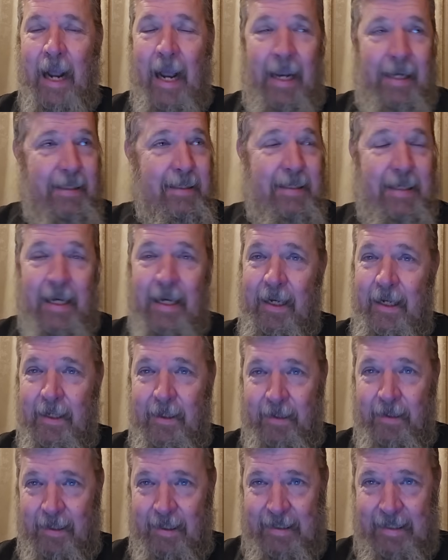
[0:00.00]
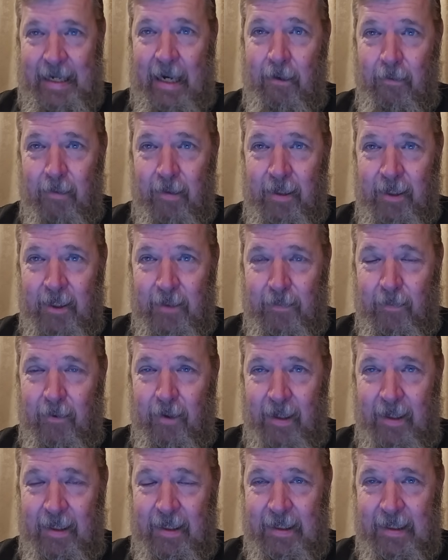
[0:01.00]
I'd say the South is
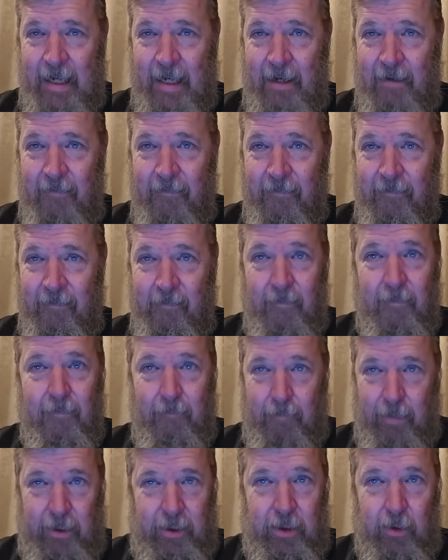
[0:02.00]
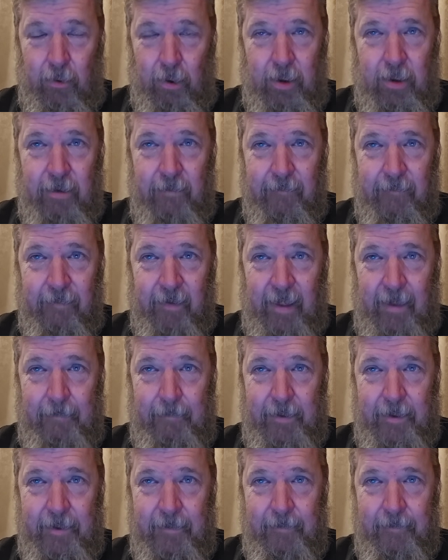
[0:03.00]
pretty safe, but Georgia
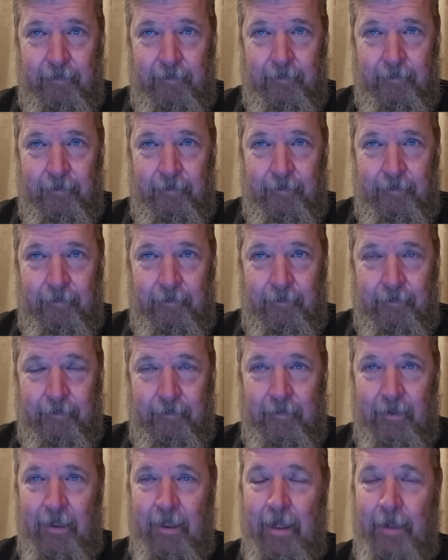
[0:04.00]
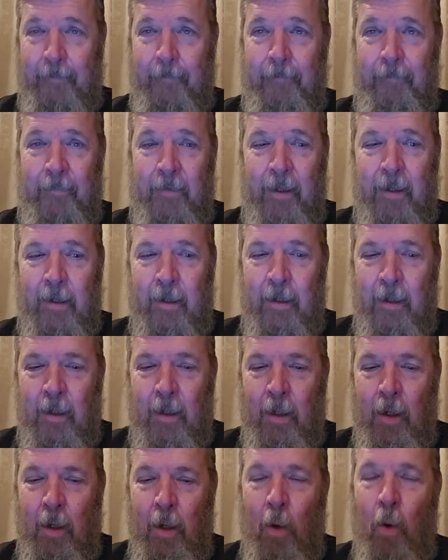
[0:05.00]
flipped, okay?
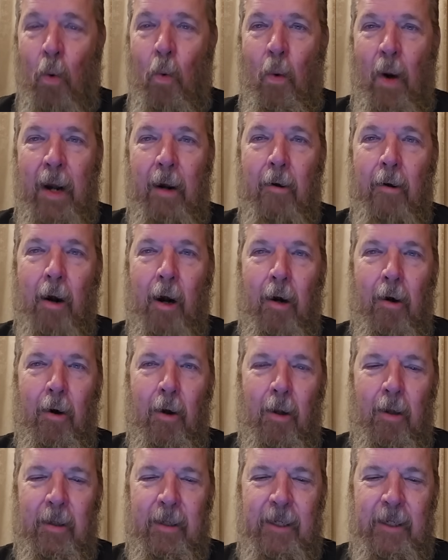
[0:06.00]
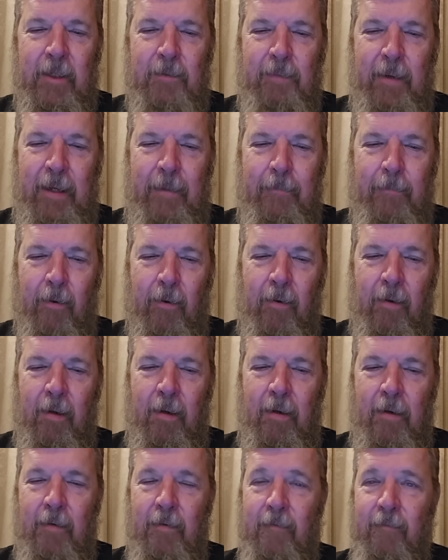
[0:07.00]
Where are all these people
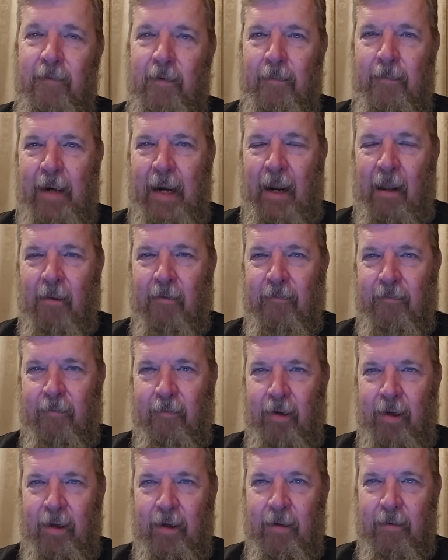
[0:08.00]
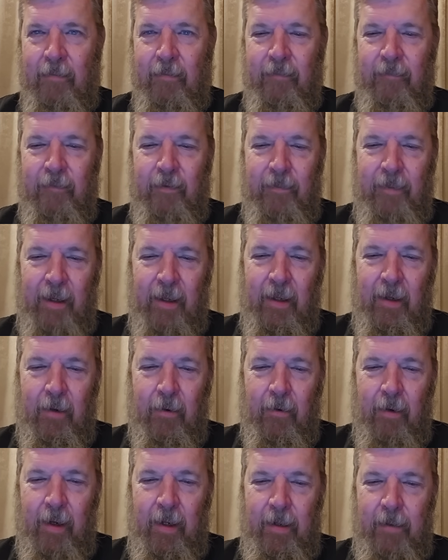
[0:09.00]
from California, from
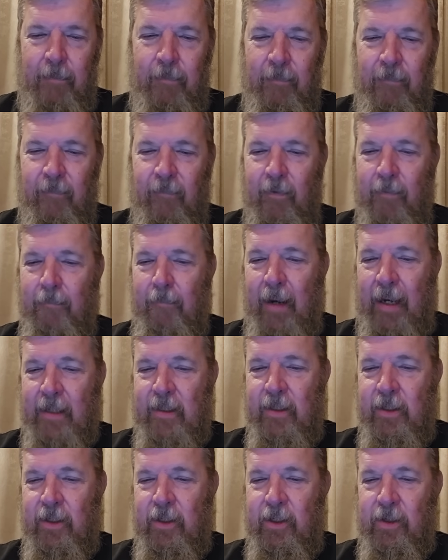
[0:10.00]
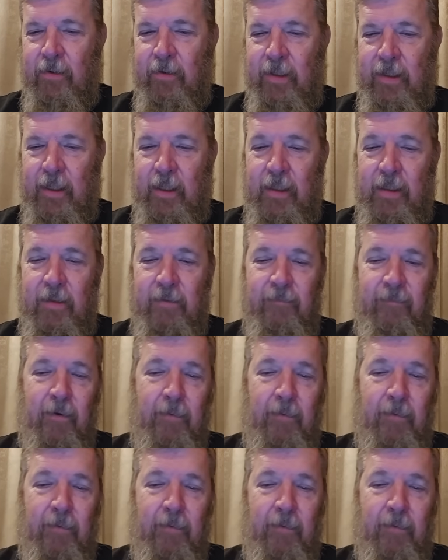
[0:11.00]
Illinois, from Massachusetts,